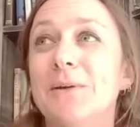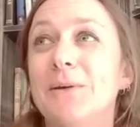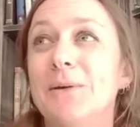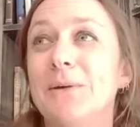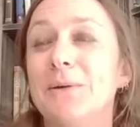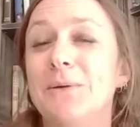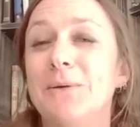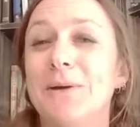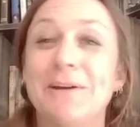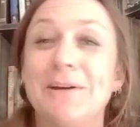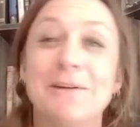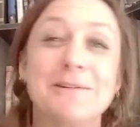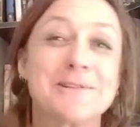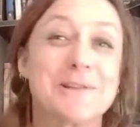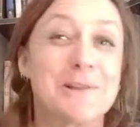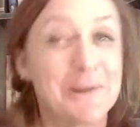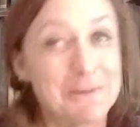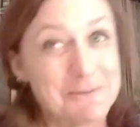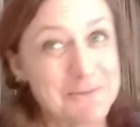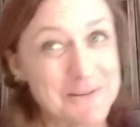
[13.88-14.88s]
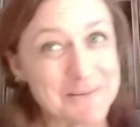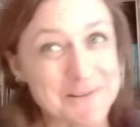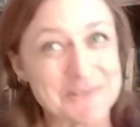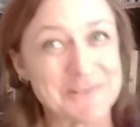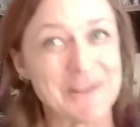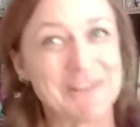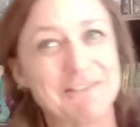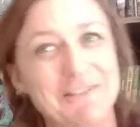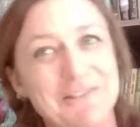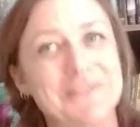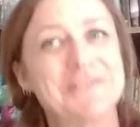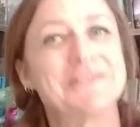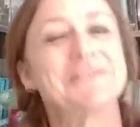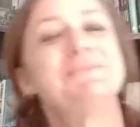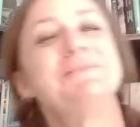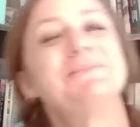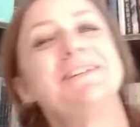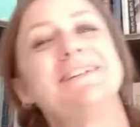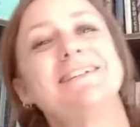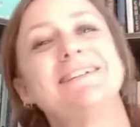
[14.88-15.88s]
who I know is a lot of people's favourite author
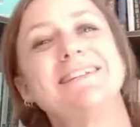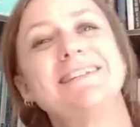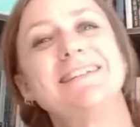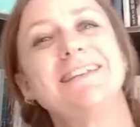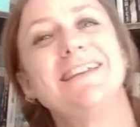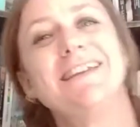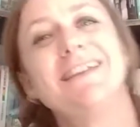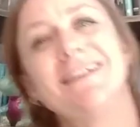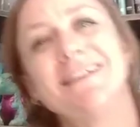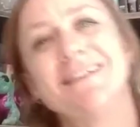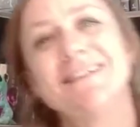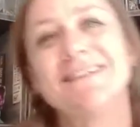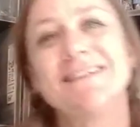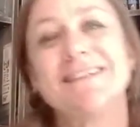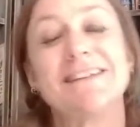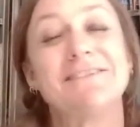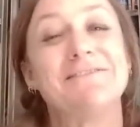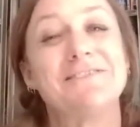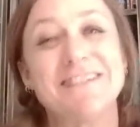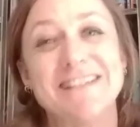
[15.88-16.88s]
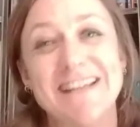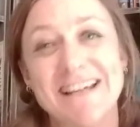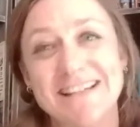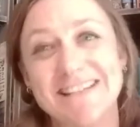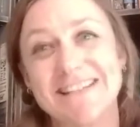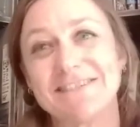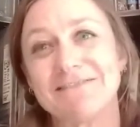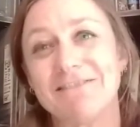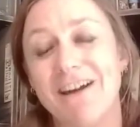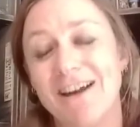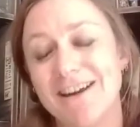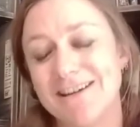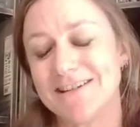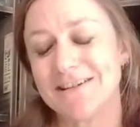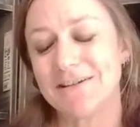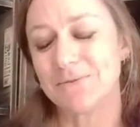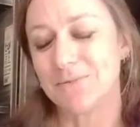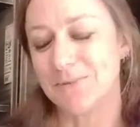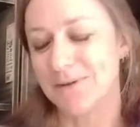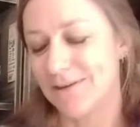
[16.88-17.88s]
because he is a fantastic
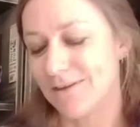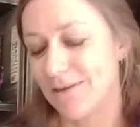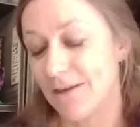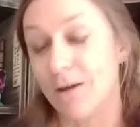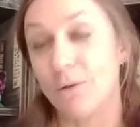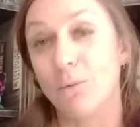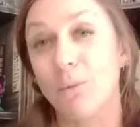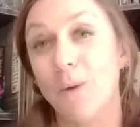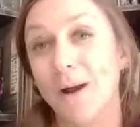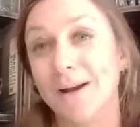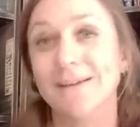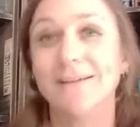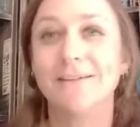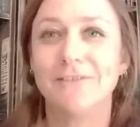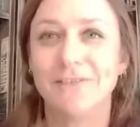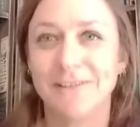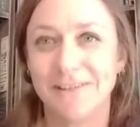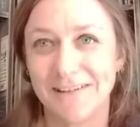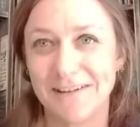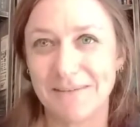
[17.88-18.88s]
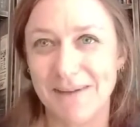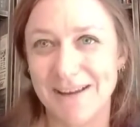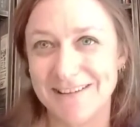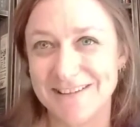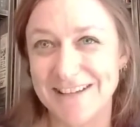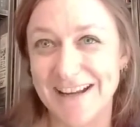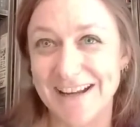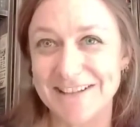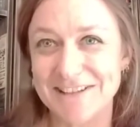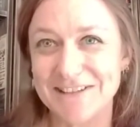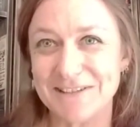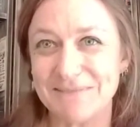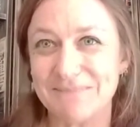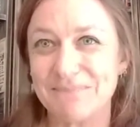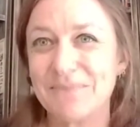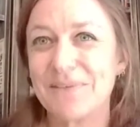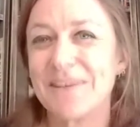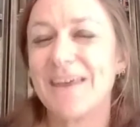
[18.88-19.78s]
writer with a wonderful imagination.